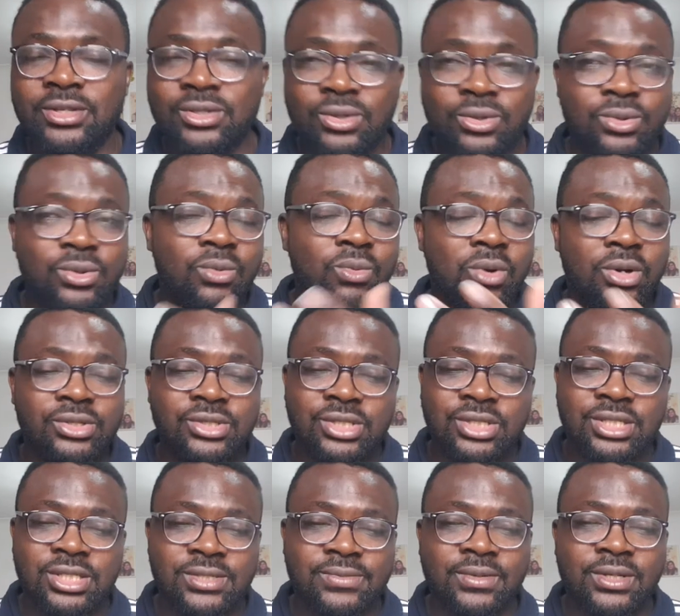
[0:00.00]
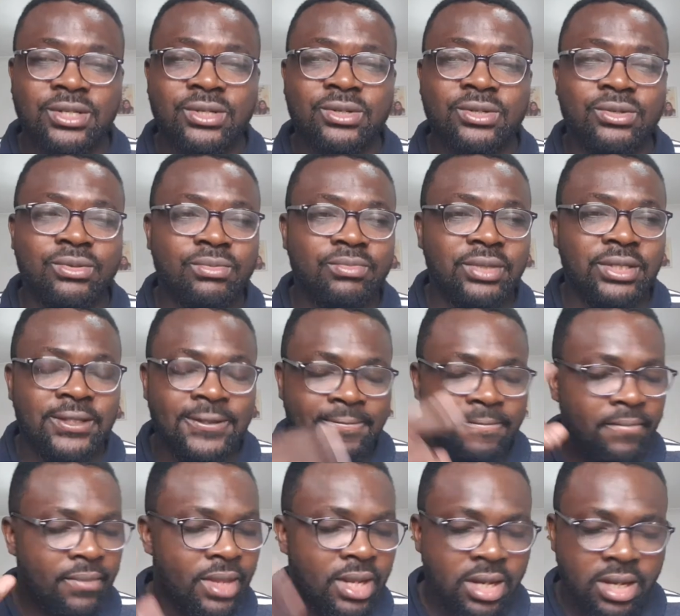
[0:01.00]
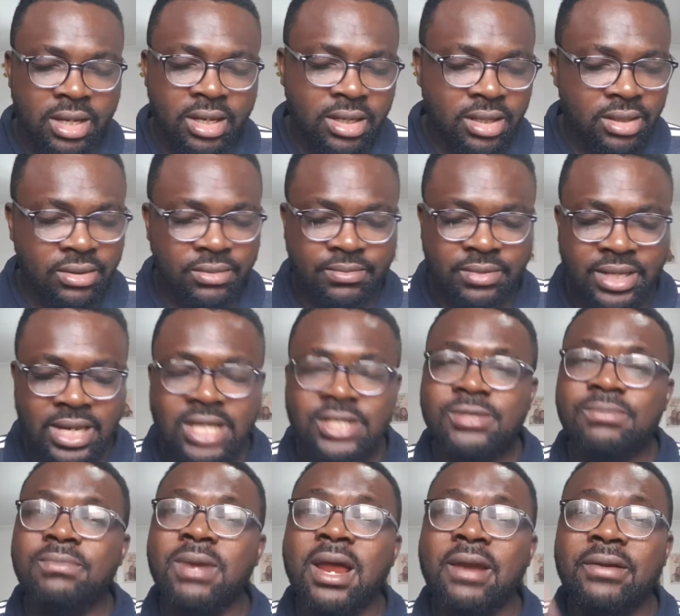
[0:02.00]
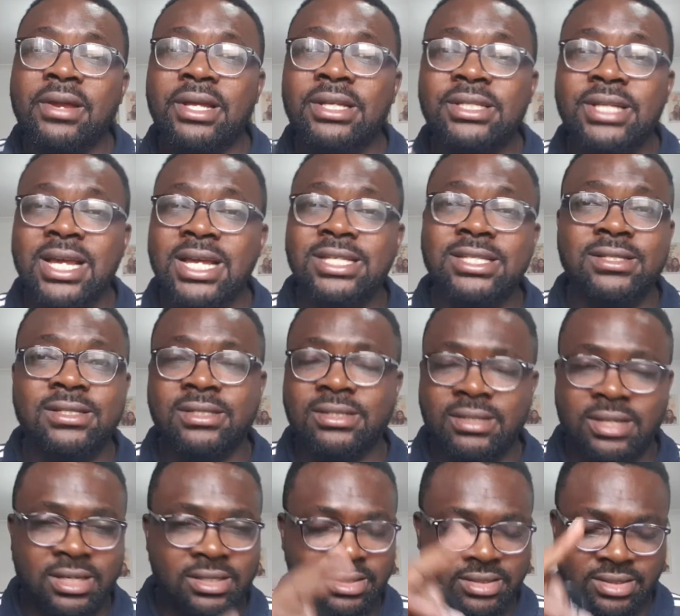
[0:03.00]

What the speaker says: So you're watching this video, you'll be ex-married, ex.